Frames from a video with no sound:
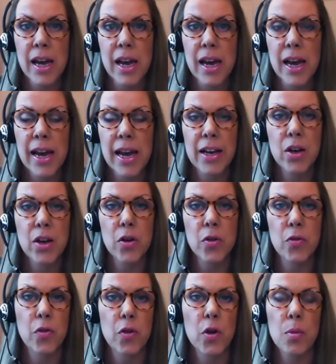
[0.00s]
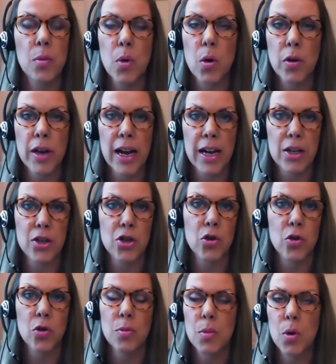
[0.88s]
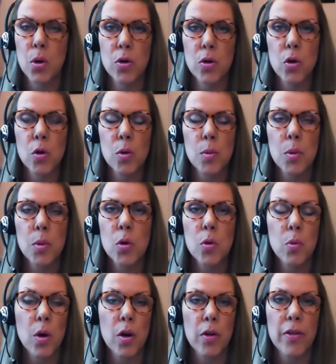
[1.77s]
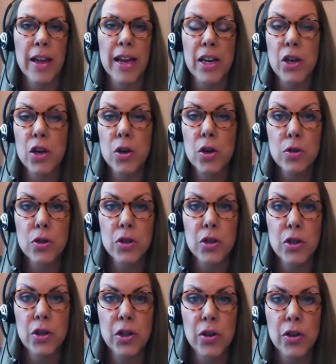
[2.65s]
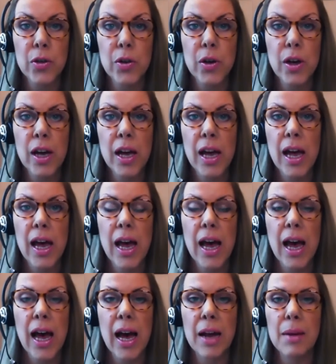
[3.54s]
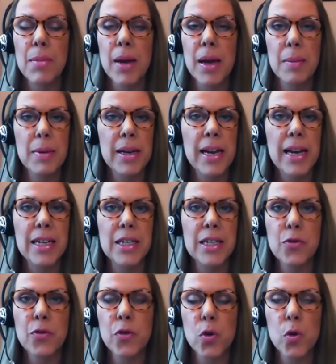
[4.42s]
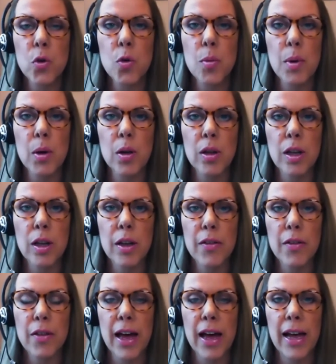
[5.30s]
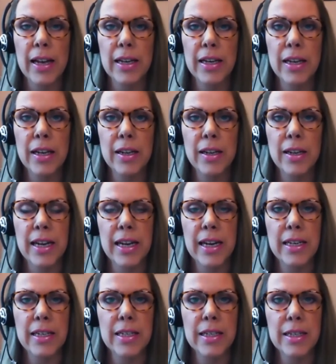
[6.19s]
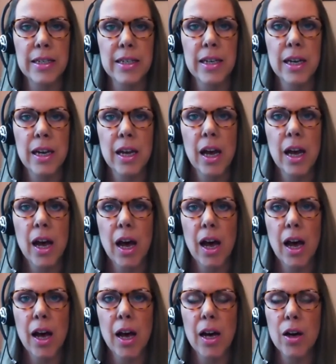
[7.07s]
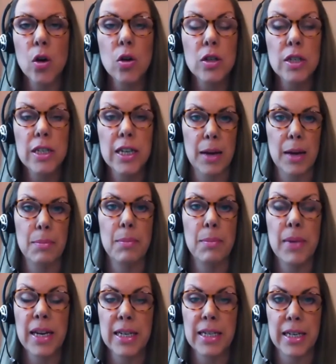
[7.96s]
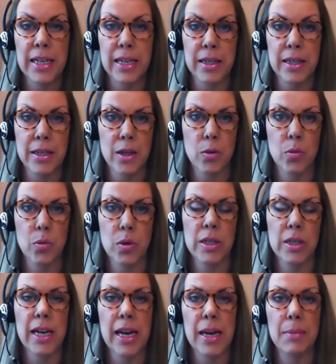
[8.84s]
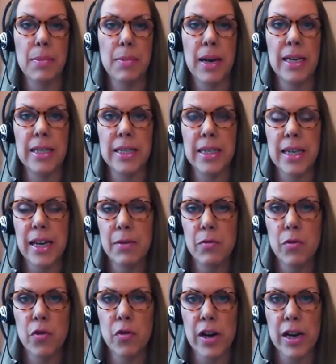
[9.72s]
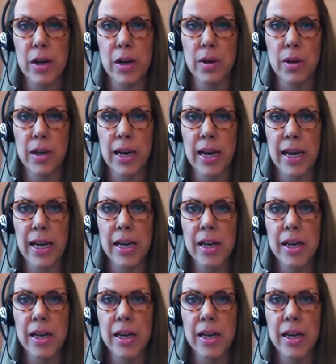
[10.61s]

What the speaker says: It could feel more natural, more normal, what they're used to, and maybe less formal than these contact meetings that would take place infrequently.